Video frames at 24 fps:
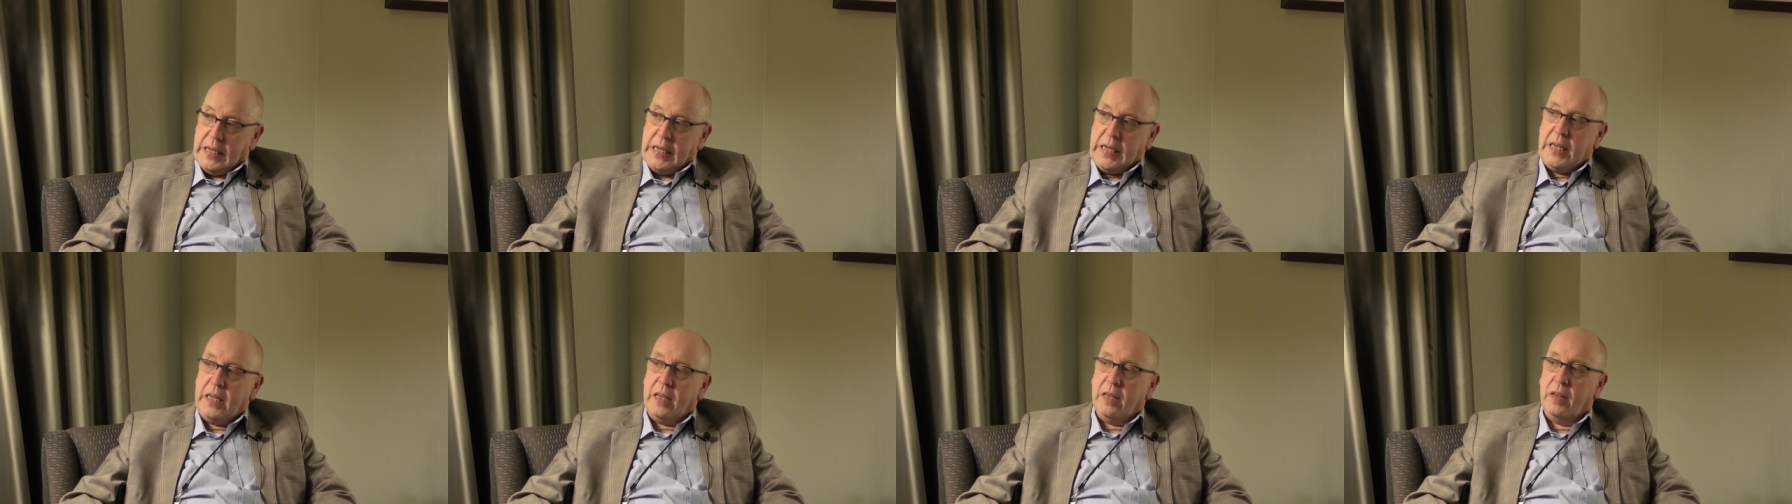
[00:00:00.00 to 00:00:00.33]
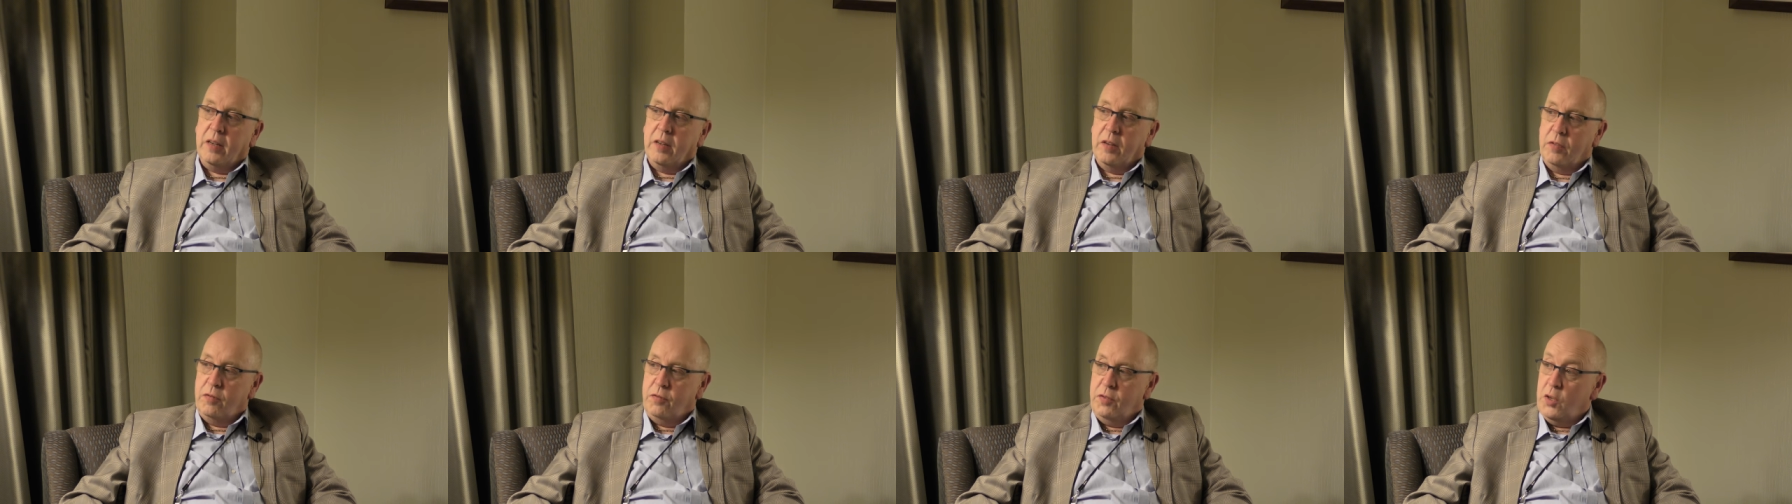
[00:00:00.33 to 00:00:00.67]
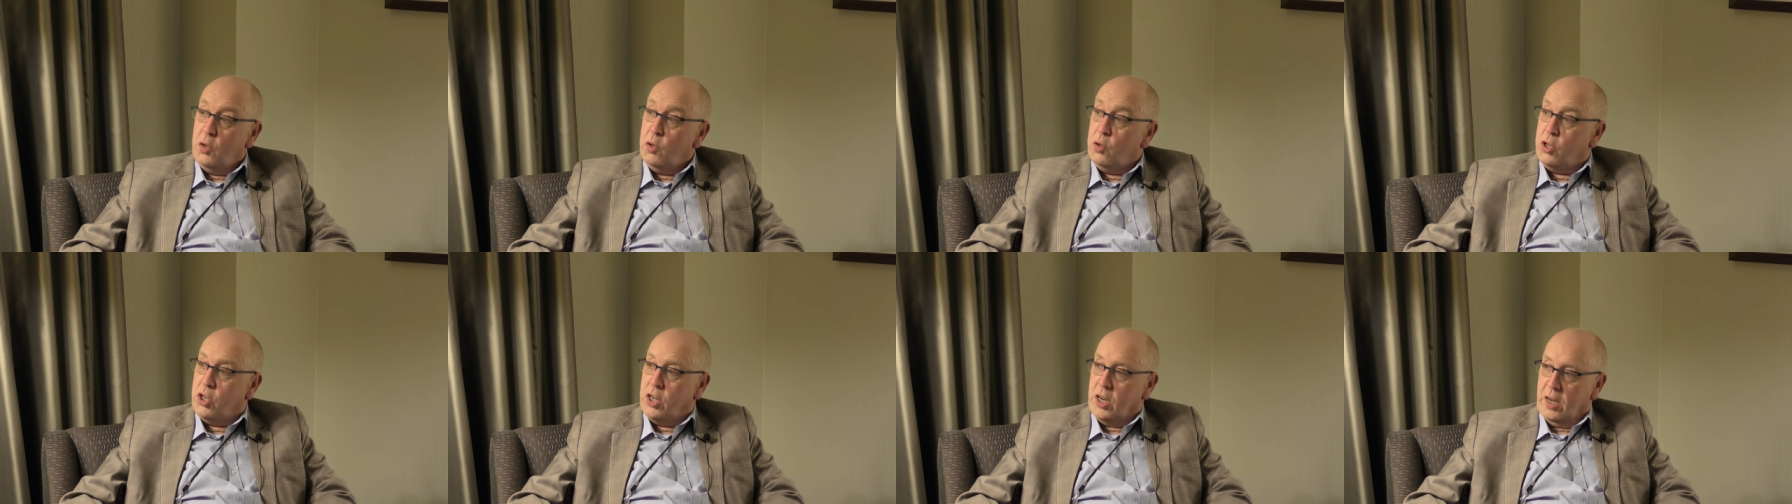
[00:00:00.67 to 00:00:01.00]
idea,
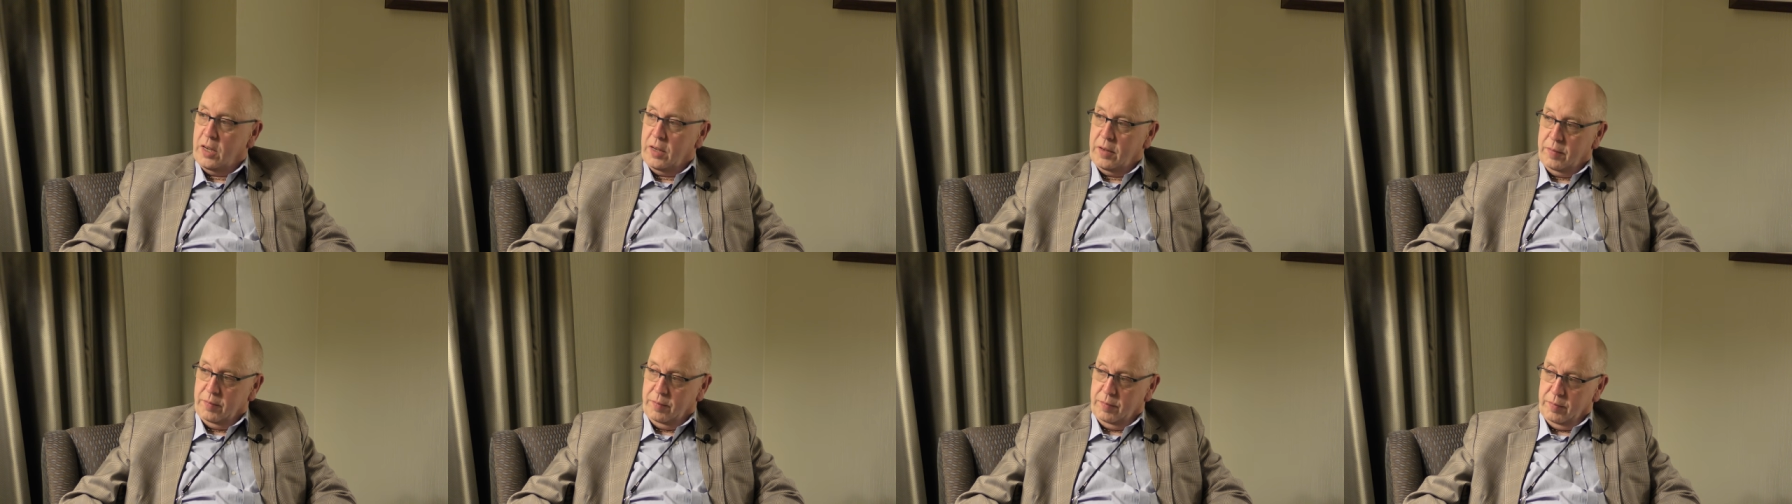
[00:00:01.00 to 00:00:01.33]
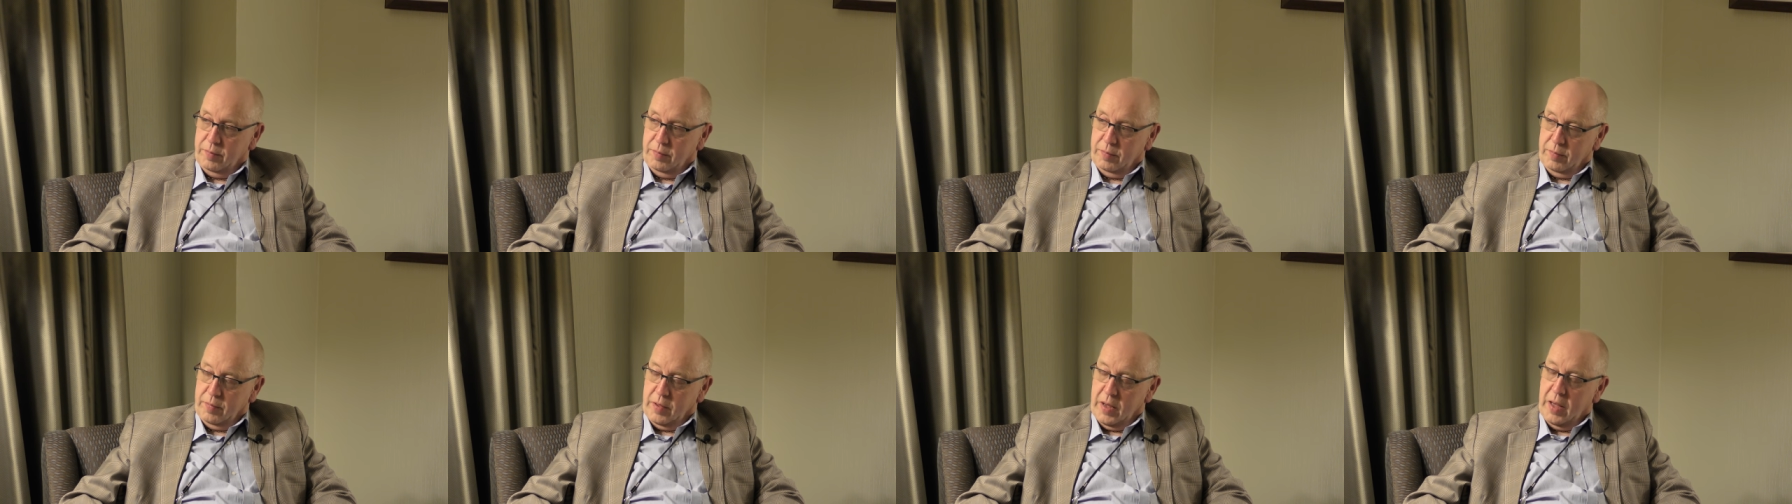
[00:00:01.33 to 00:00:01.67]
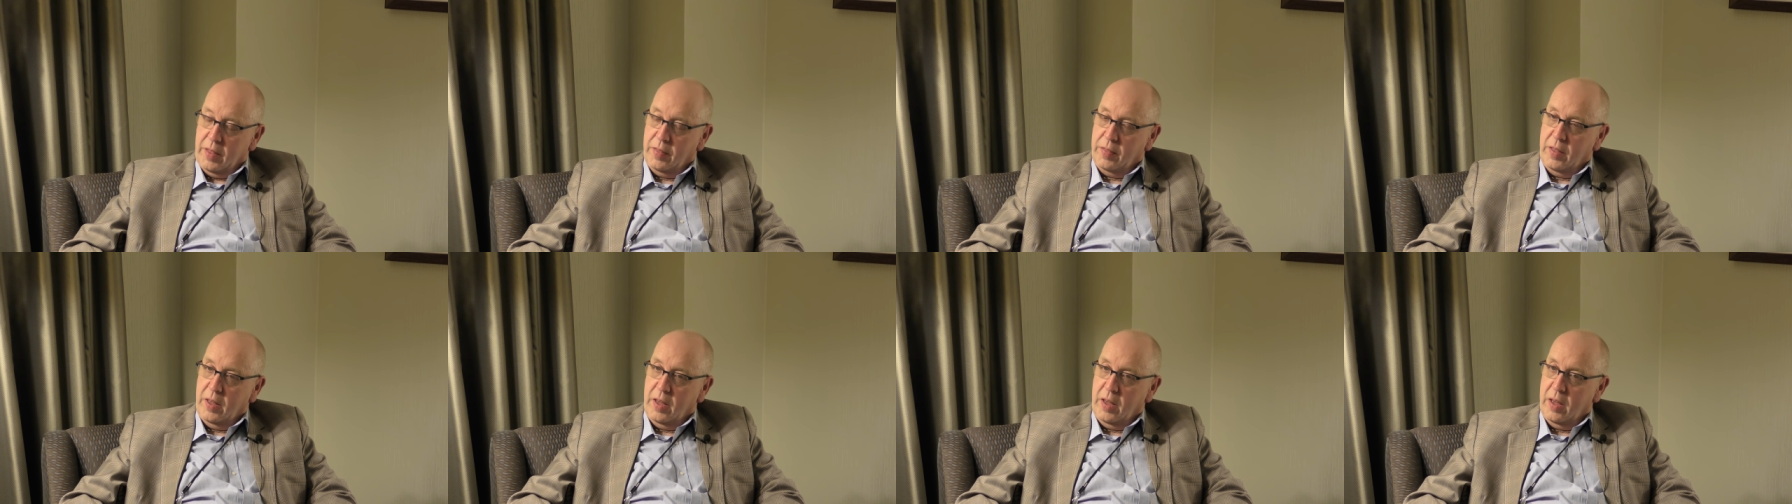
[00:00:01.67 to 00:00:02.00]
future, mm-hmm.
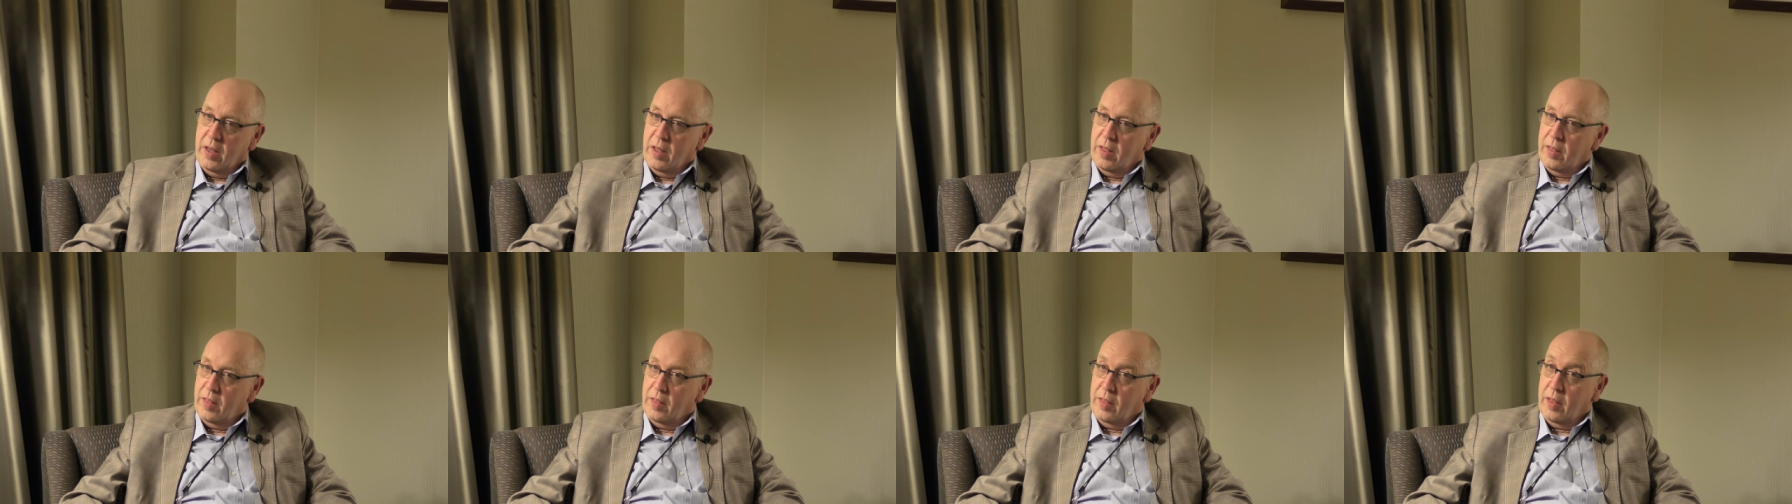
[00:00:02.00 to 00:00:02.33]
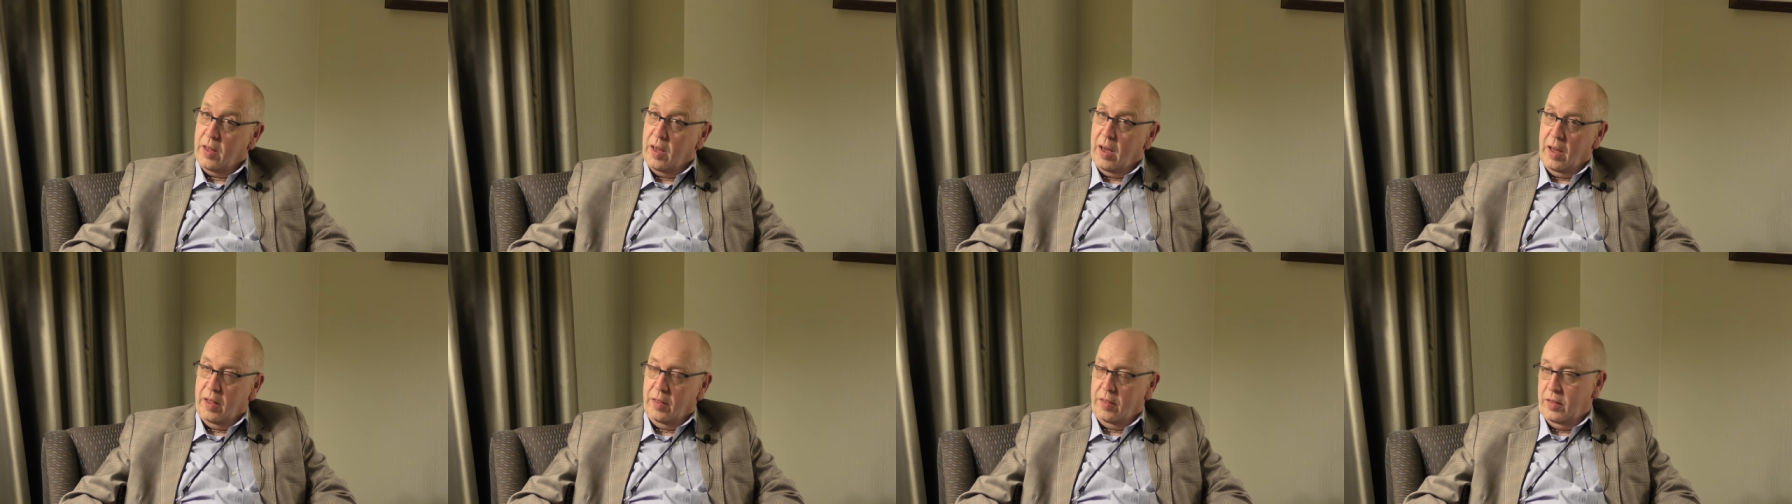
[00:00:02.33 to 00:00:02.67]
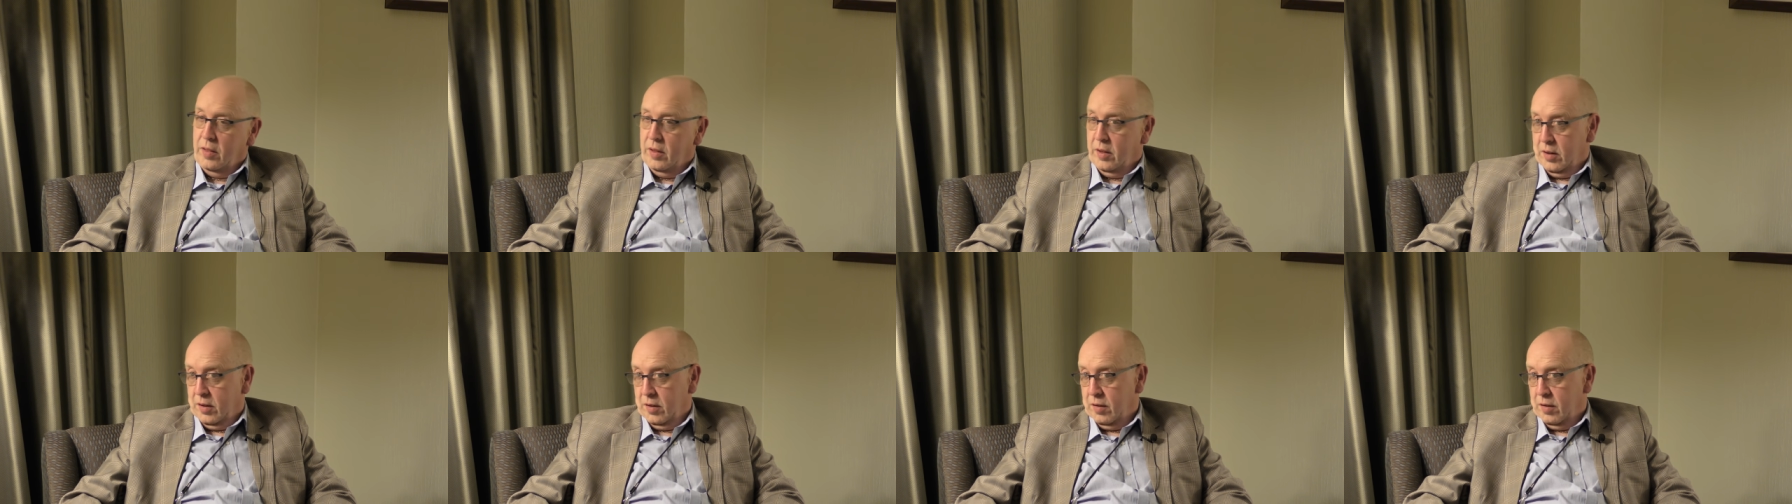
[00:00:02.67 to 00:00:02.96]
and the and, um, and